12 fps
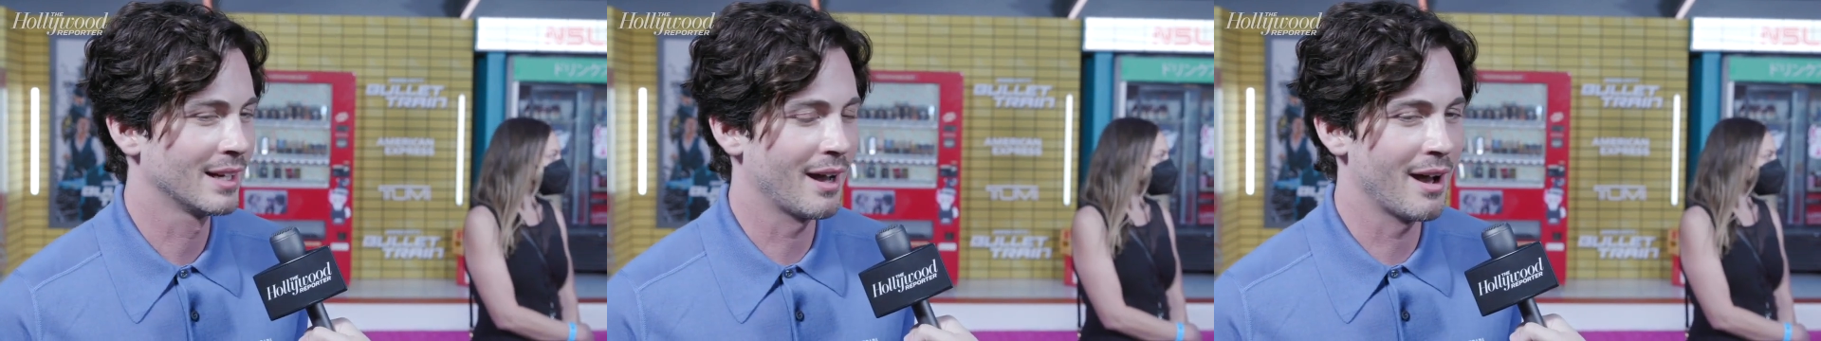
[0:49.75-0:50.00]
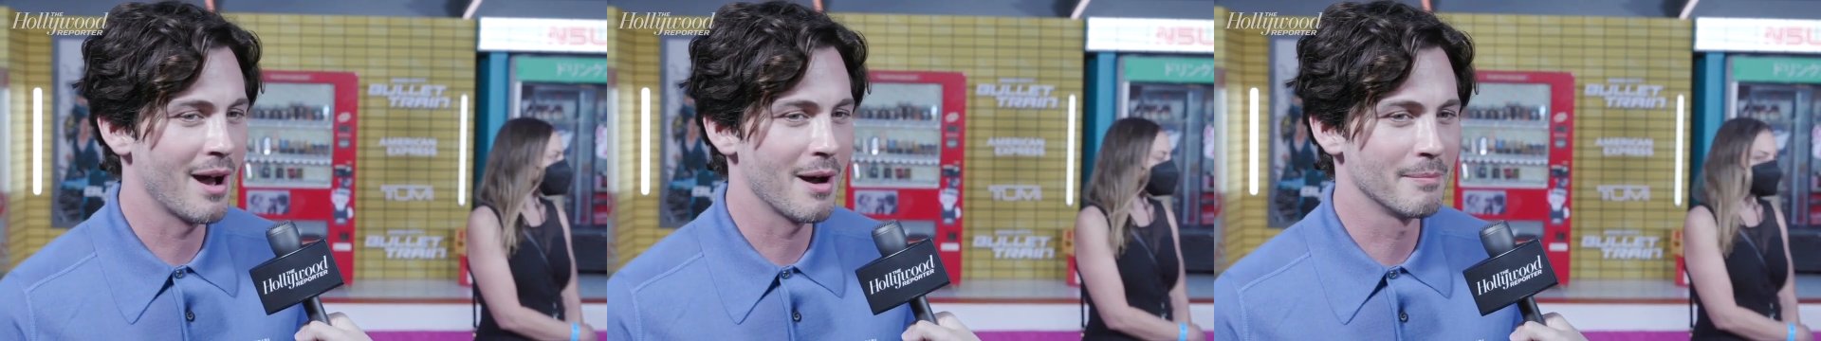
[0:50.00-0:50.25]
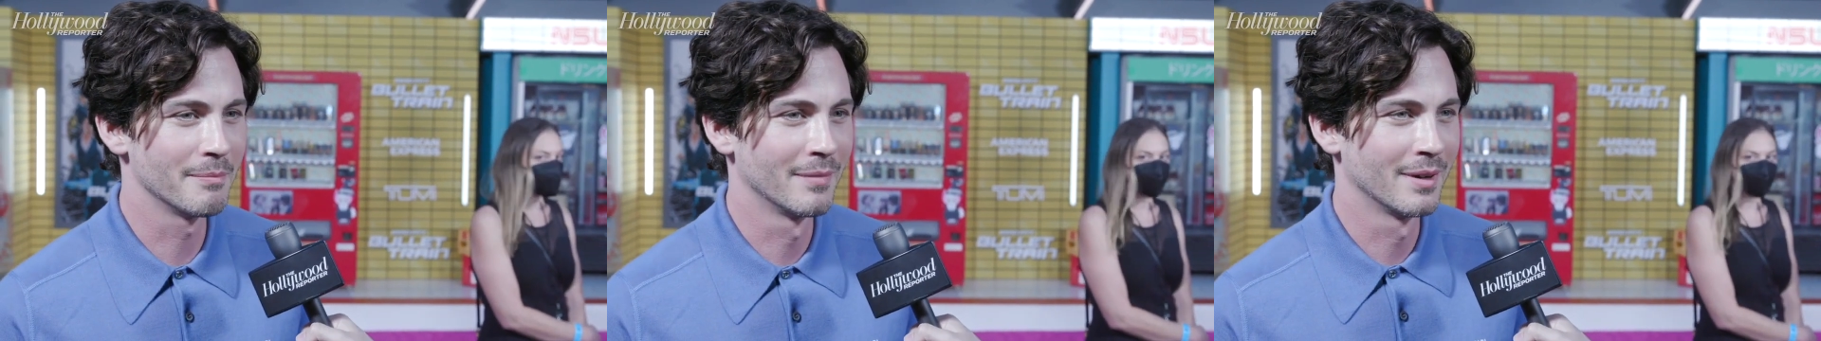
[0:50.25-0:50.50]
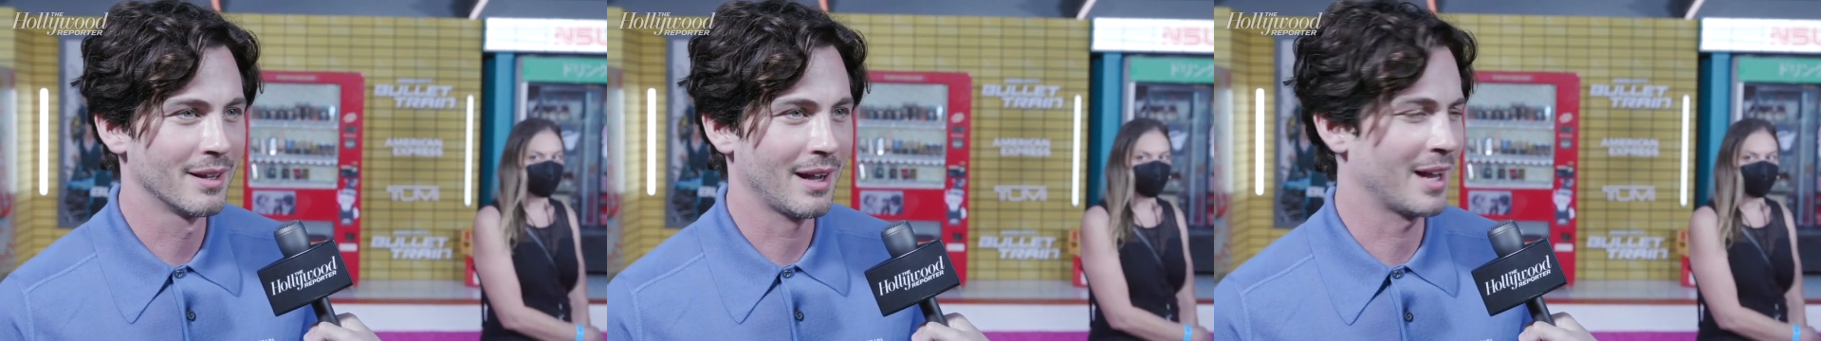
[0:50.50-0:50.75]
I
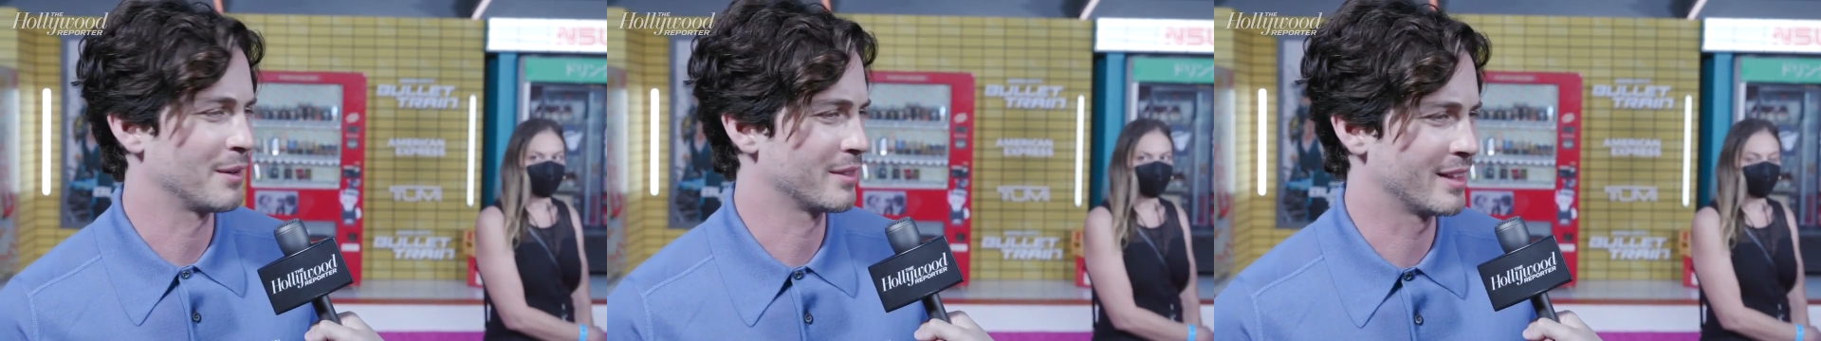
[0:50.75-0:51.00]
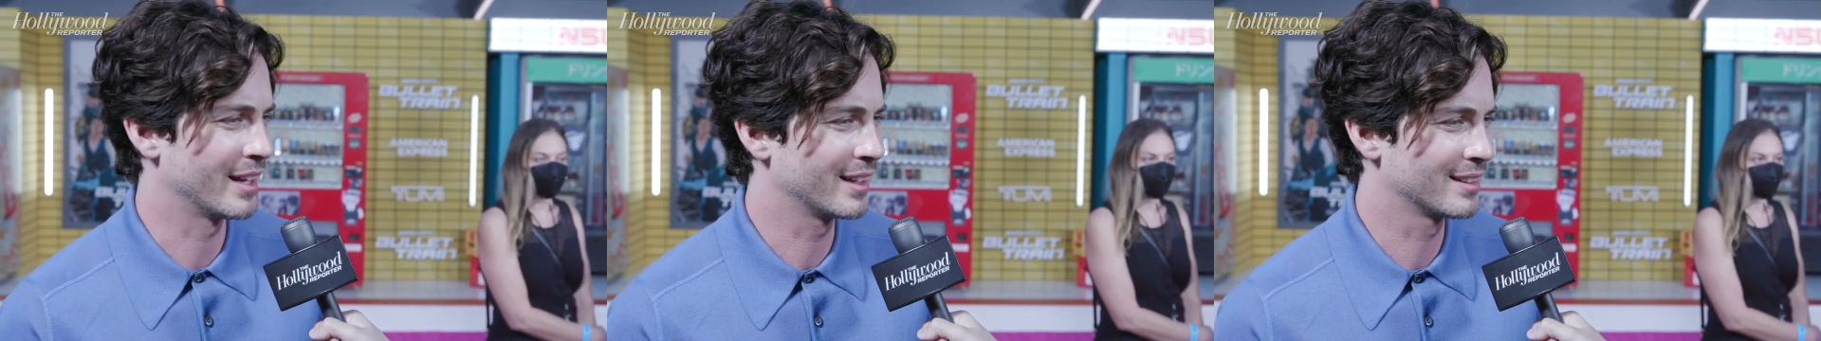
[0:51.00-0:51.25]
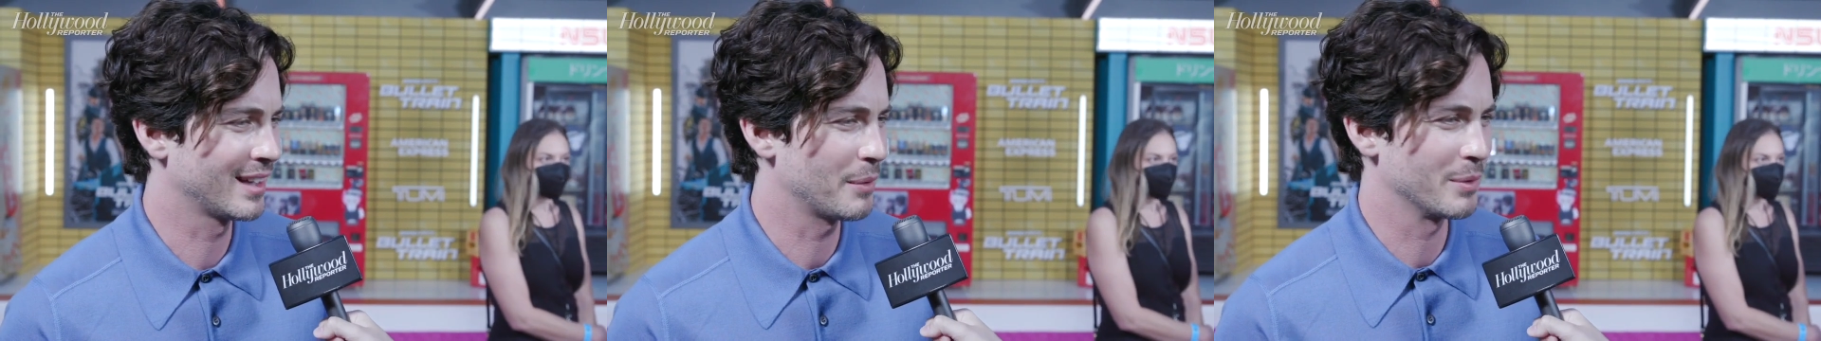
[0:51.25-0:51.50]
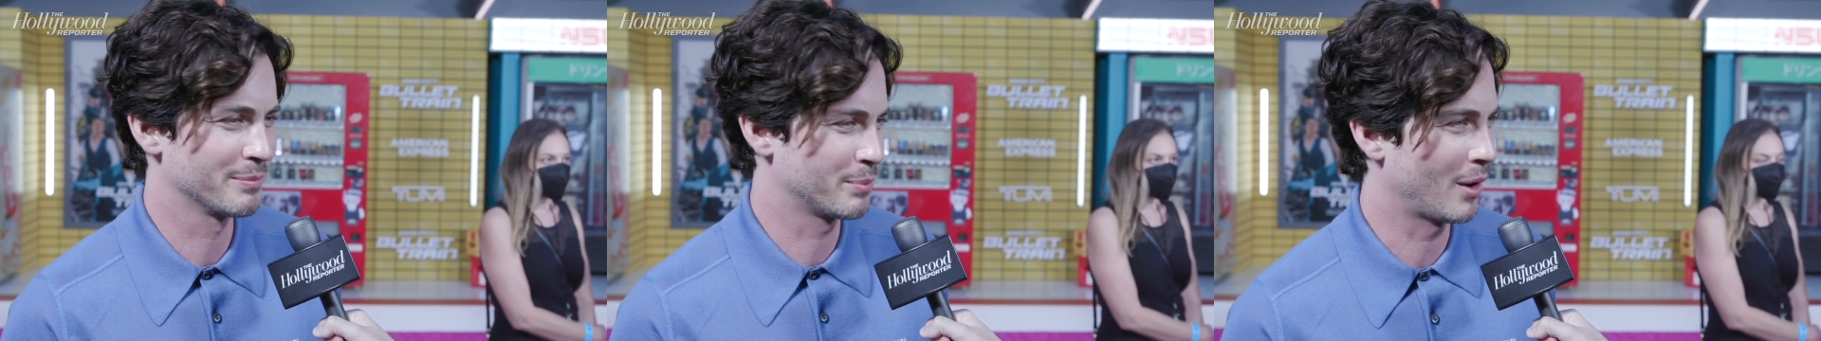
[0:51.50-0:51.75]
don't think. I
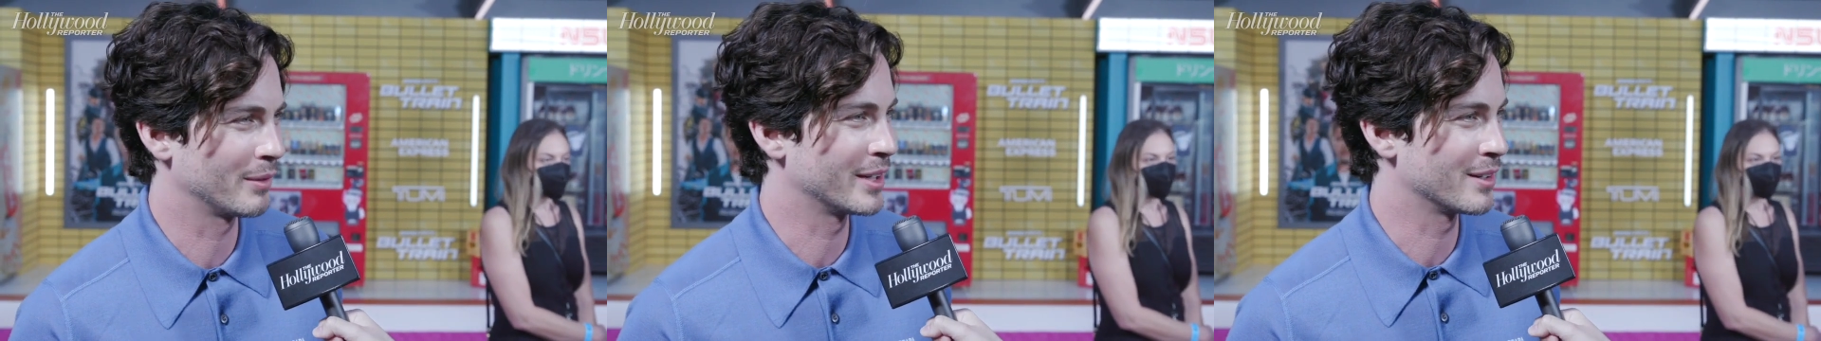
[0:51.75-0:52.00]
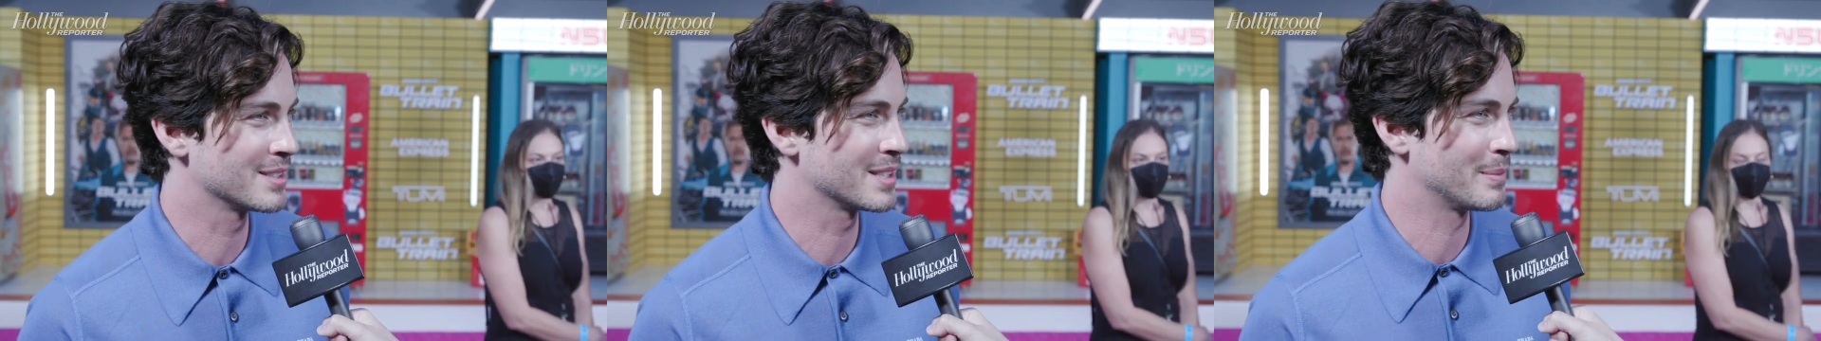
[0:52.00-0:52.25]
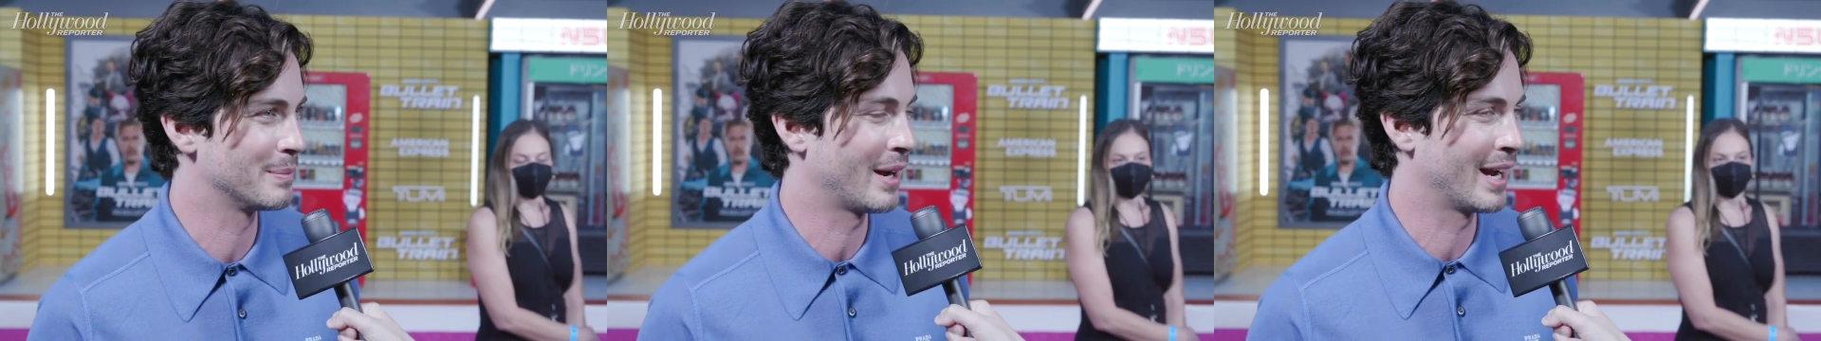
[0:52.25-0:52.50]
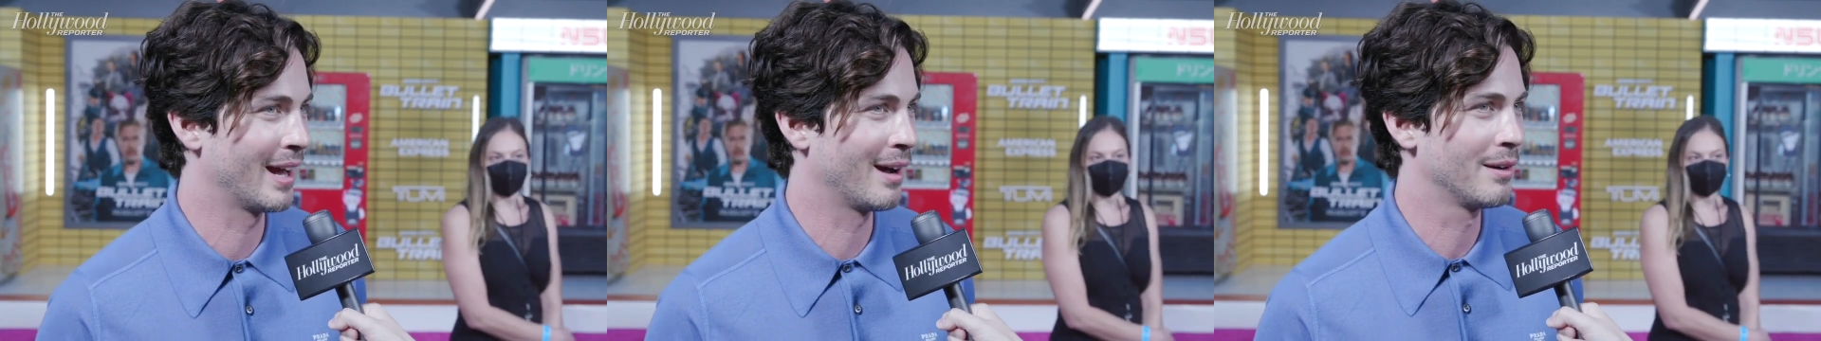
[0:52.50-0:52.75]
would have probably heard something
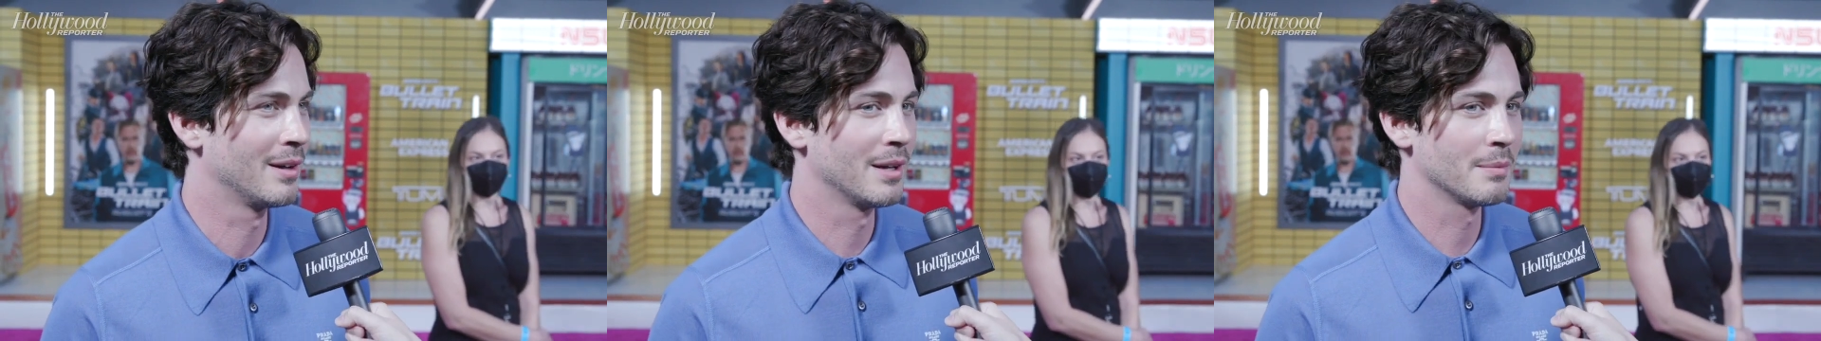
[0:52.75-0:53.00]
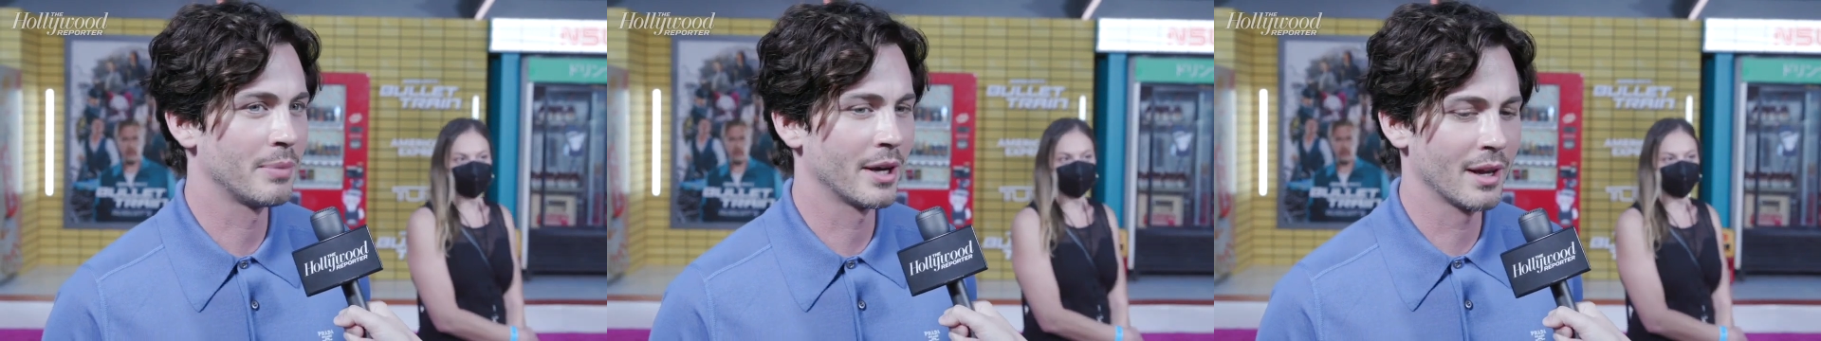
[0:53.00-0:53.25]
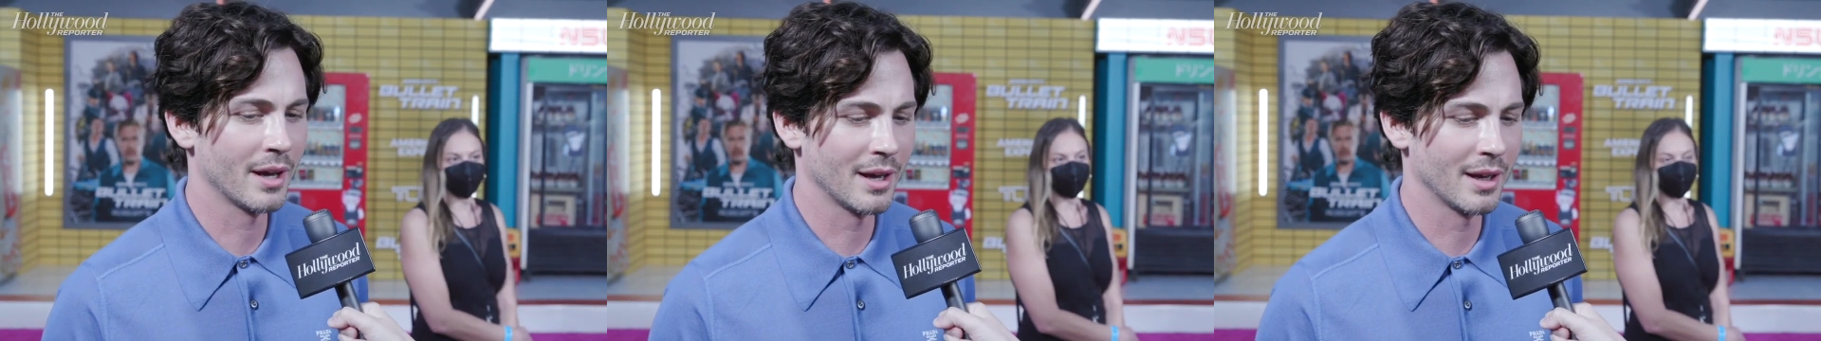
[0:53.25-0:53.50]
by now. But